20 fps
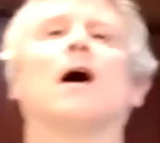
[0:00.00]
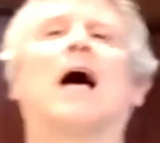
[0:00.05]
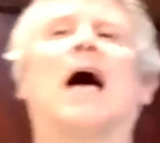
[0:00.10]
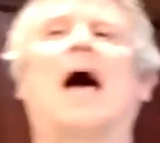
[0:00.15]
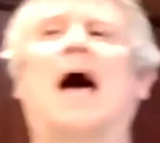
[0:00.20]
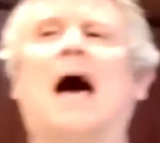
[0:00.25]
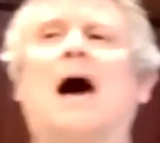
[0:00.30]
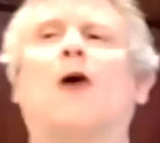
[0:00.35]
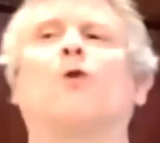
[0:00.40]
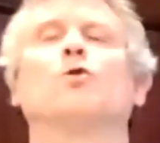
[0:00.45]

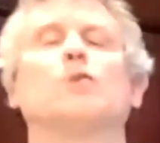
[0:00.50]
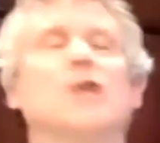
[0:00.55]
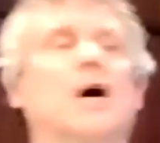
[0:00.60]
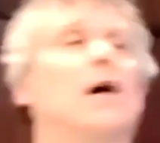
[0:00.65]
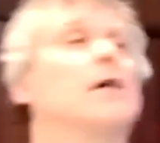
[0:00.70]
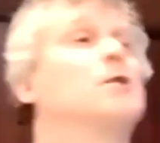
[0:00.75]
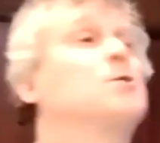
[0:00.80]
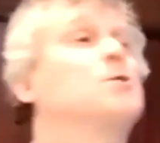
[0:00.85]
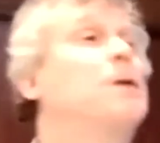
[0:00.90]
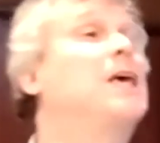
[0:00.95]
how
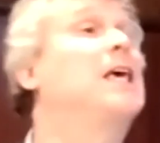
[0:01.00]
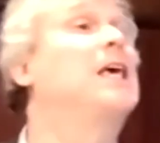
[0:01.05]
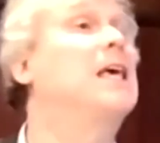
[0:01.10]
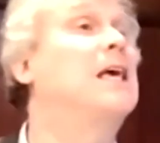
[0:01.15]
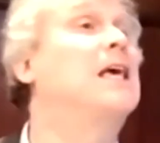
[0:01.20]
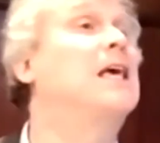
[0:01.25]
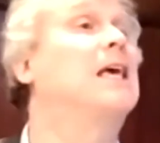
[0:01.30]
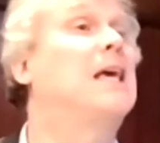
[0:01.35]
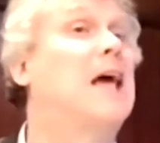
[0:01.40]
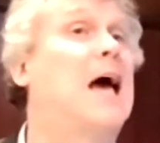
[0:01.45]
does
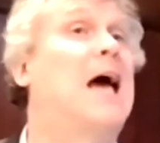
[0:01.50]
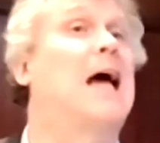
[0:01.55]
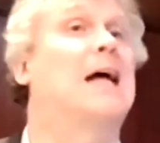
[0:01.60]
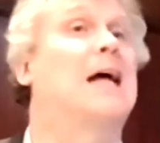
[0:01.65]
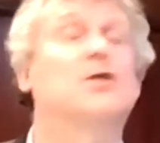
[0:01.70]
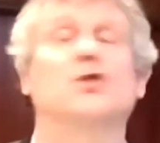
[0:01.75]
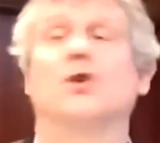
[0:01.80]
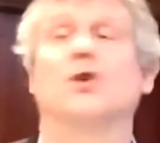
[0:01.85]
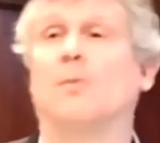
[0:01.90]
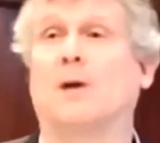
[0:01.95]
PE
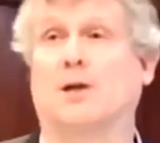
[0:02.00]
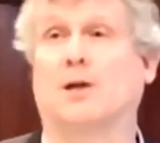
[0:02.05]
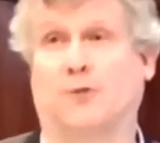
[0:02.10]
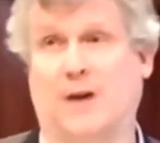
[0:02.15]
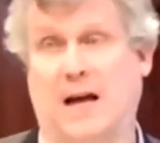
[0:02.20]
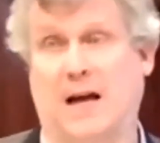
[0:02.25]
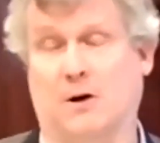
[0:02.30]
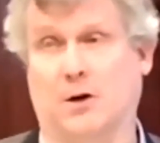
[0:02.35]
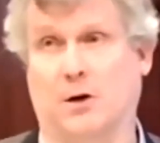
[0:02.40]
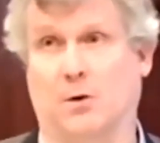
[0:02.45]
add so much
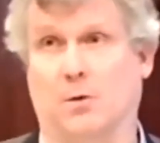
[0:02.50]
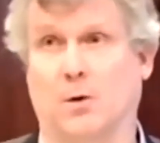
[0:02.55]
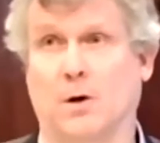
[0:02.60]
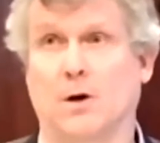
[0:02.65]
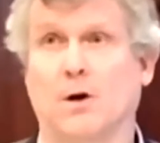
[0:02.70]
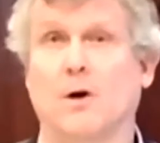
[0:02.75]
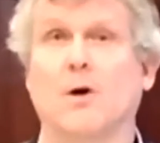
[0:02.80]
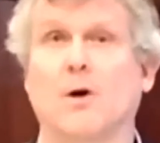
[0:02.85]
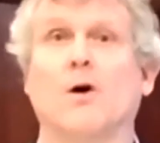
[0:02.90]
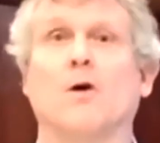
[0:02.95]
value?
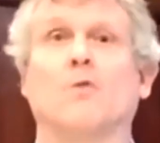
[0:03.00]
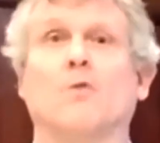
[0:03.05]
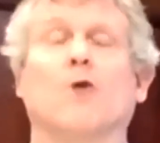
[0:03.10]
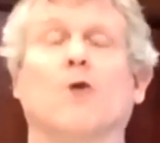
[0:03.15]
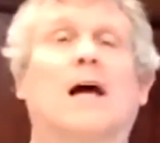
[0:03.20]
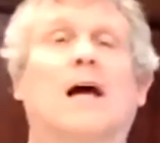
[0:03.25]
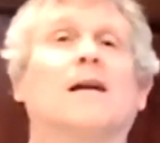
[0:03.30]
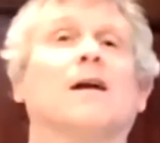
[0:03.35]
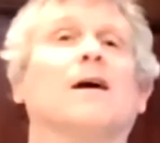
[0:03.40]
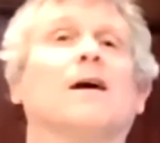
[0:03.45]

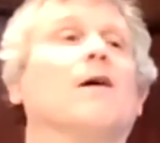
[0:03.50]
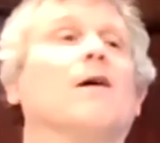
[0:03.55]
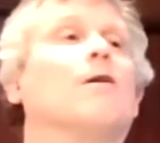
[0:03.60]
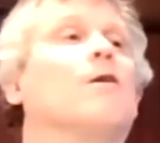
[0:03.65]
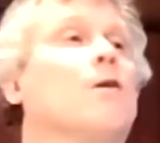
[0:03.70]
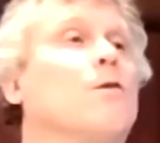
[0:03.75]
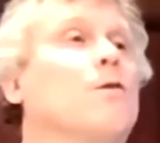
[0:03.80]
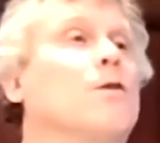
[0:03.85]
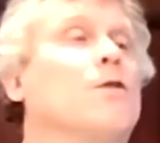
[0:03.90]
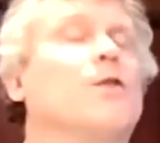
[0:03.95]
Right?
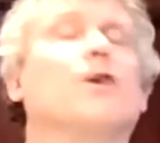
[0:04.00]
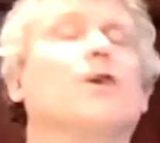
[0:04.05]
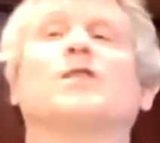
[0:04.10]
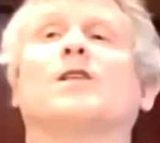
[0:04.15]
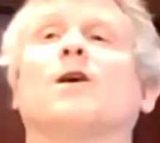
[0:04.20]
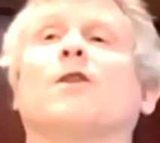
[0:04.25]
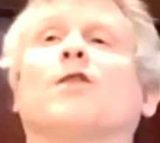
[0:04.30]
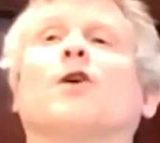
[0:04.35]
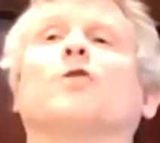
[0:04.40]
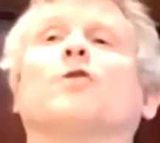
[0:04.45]

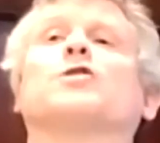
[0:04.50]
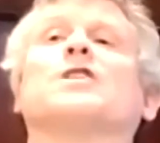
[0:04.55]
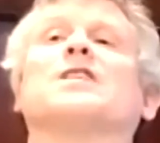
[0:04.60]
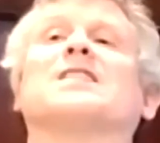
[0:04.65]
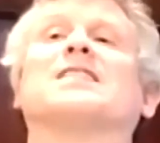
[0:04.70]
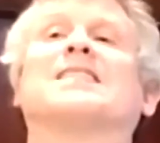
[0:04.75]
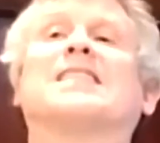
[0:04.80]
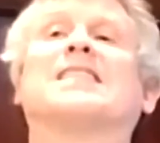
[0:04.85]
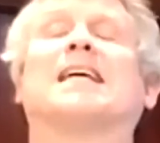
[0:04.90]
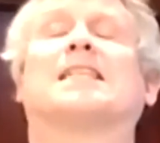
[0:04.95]

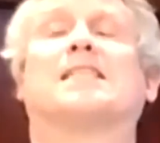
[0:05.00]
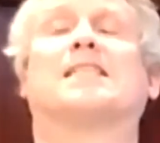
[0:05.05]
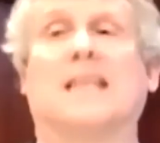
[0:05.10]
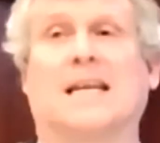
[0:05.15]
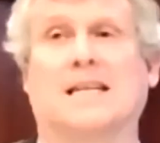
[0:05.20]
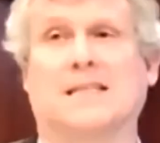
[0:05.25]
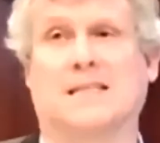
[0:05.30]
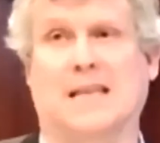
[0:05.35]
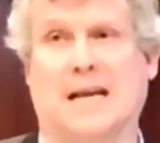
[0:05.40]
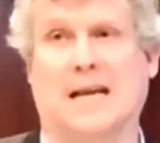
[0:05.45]
There's 6
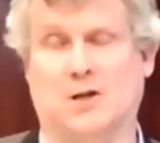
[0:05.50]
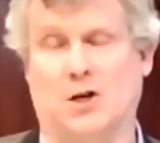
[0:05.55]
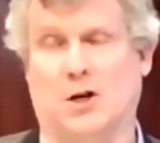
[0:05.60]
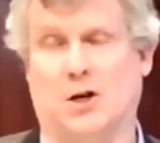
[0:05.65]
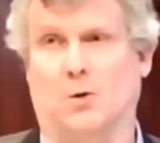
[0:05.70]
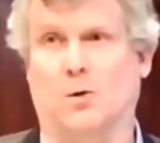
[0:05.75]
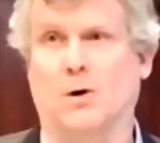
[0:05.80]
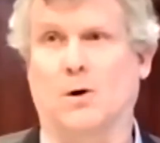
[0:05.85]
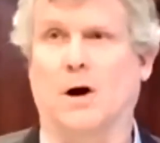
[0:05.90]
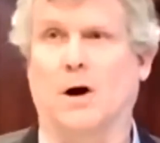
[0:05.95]
things they
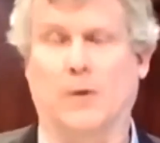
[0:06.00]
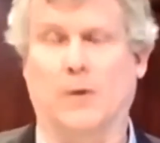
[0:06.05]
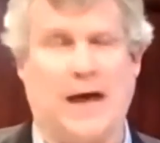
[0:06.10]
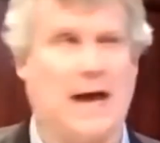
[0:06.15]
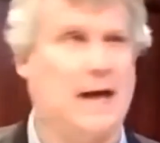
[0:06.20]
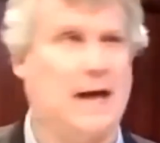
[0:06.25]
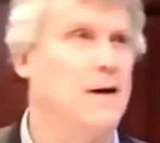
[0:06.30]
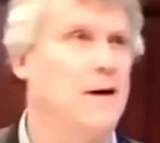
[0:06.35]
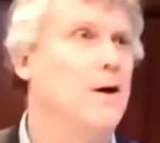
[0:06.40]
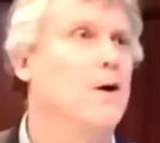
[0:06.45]
do.
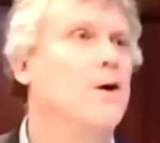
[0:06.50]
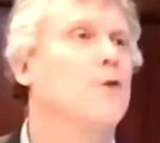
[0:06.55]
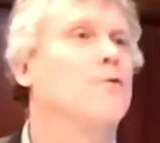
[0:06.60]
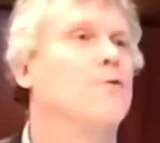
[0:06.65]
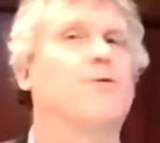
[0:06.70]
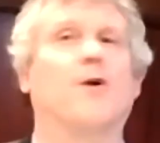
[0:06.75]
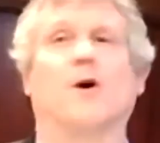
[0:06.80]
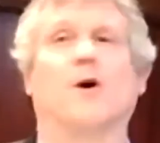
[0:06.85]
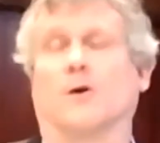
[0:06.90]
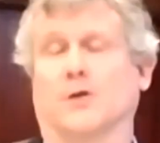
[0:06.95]
Okay?
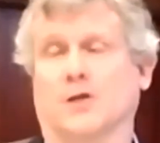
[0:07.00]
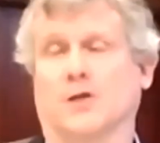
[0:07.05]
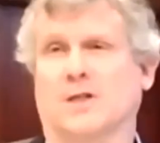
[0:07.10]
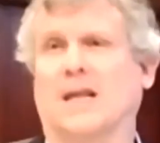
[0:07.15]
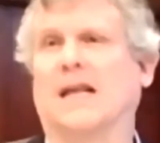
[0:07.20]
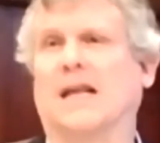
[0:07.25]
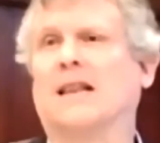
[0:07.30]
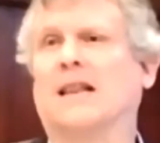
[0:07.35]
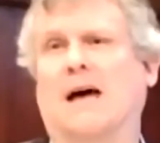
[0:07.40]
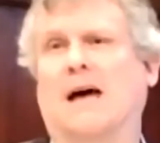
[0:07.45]
First,
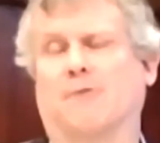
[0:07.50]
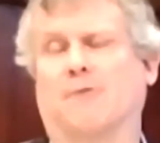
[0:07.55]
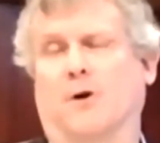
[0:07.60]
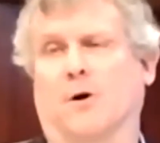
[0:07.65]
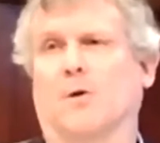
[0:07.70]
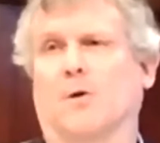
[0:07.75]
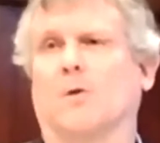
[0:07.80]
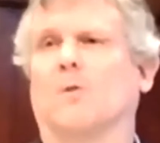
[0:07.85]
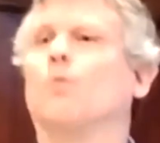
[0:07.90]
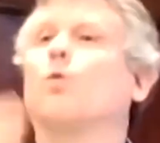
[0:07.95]
they lever.
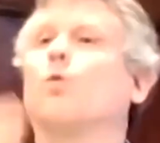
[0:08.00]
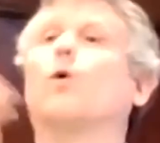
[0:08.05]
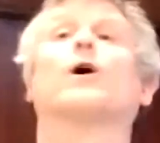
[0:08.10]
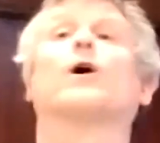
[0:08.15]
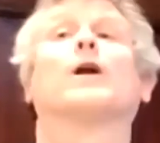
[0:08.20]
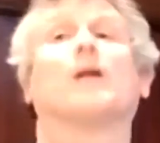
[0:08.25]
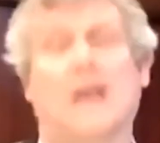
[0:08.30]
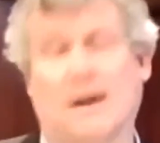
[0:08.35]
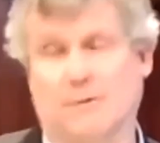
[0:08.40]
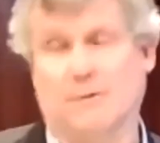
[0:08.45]
We're
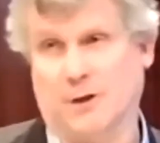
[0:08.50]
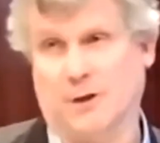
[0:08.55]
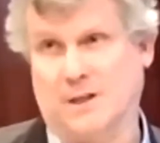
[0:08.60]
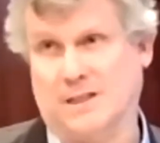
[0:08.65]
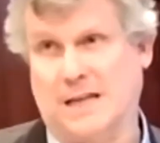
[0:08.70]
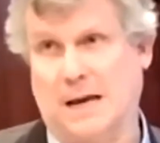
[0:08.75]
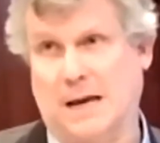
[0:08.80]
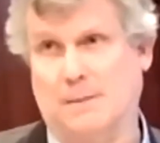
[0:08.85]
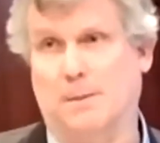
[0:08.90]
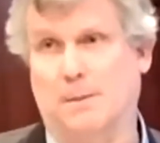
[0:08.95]
going to lever the
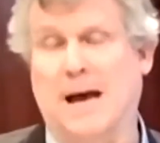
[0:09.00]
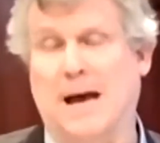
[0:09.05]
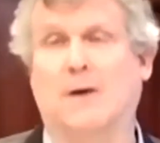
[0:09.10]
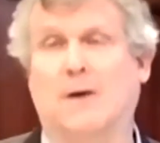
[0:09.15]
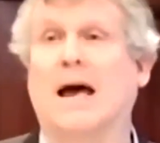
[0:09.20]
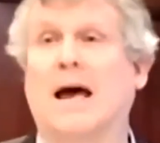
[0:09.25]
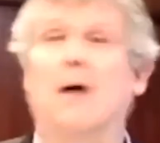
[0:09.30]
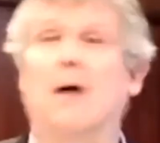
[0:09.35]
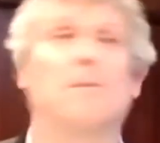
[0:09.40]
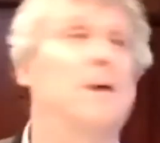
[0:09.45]
same amount.
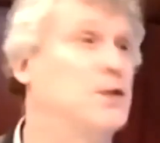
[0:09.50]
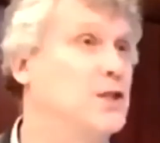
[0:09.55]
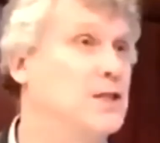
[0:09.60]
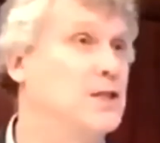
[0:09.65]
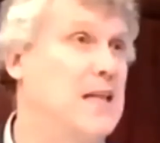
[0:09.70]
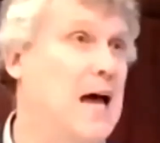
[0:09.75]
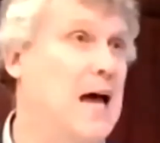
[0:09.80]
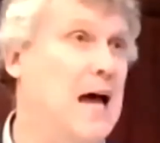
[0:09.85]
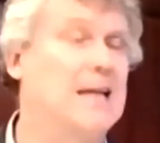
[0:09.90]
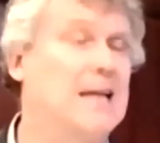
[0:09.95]
How much is
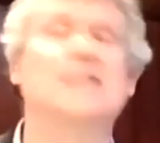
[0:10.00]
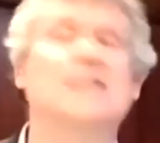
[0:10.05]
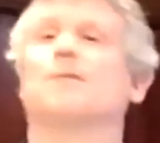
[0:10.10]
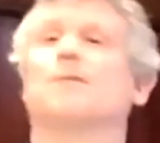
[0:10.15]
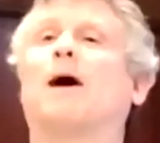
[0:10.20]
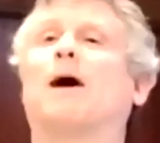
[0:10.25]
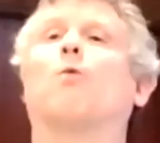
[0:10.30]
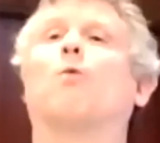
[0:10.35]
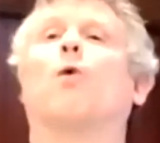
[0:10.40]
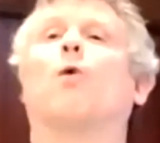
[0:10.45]
that? It's
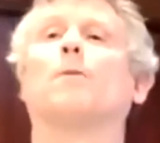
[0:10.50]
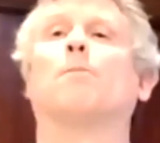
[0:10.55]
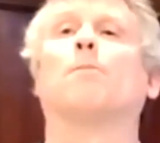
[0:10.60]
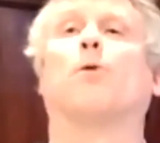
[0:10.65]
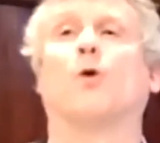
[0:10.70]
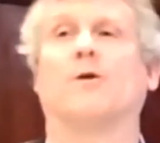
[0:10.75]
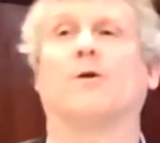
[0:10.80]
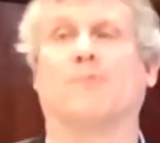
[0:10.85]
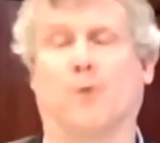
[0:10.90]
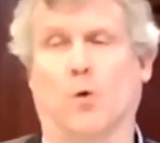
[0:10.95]
about
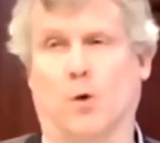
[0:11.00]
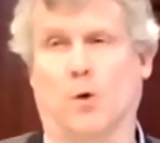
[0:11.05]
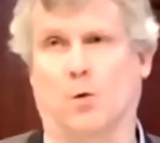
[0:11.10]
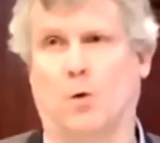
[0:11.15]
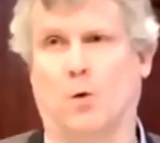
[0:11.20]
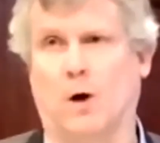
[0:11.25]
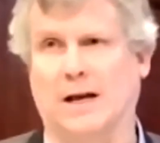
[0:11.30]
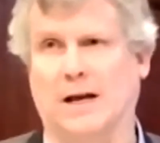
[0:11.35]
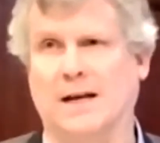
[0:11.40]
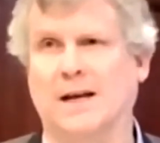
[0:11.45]
1.4 to
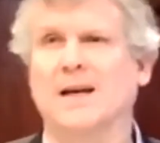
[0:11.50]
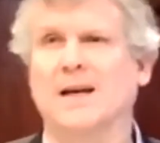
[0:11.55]
1.